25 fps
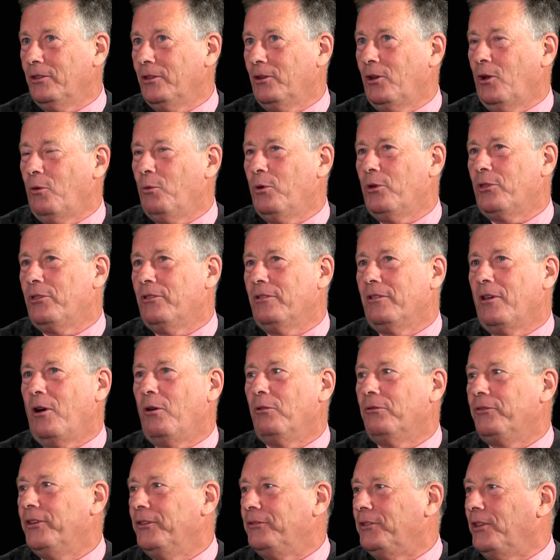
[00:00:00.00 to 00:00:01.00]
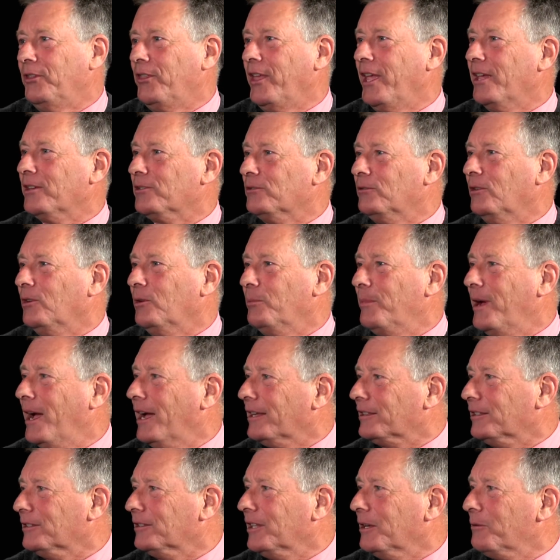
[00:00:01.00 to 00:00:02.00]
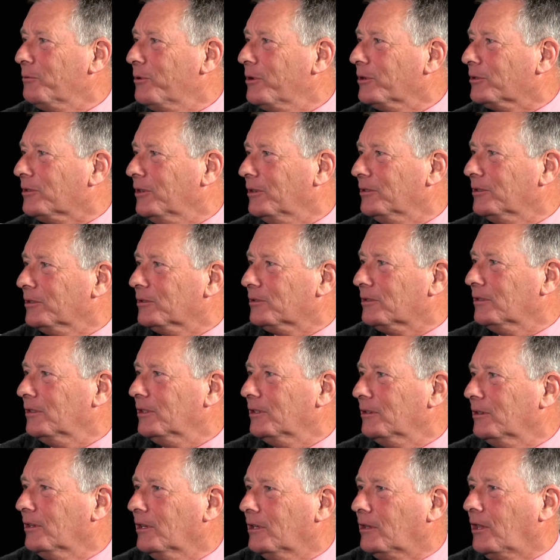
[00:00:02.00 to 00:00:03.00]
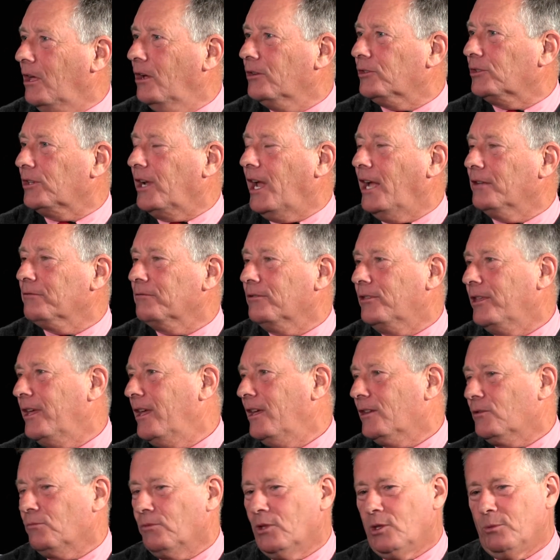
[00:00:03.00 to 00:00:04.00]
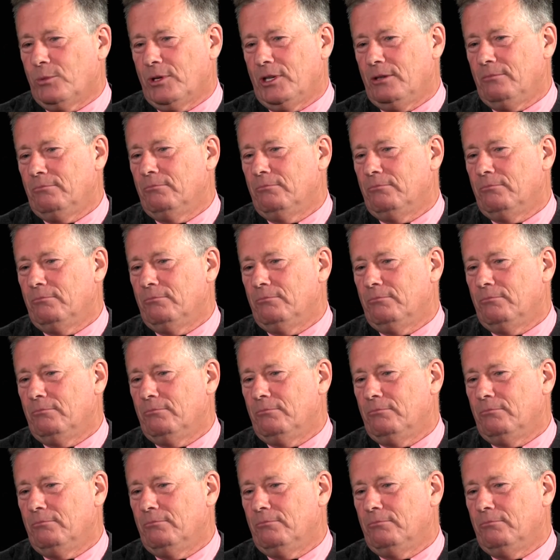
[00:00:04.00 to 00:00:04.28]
not worth the old $50,000 mark that they worked on. It's closer to $100,000, whether it be